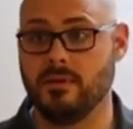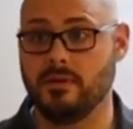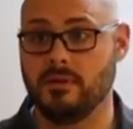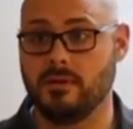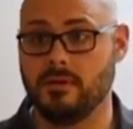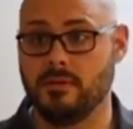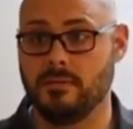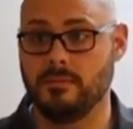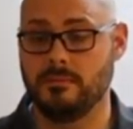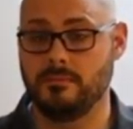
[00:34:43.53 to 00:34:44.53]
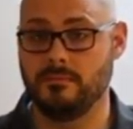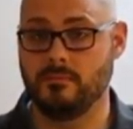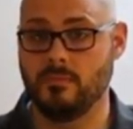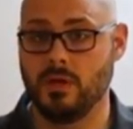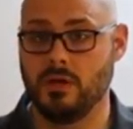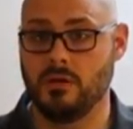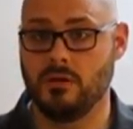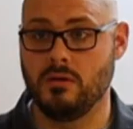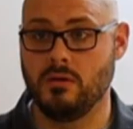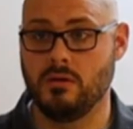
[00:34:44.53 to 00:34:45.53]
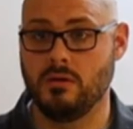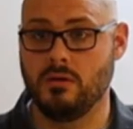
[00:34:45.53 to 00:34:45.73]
Nothing is said.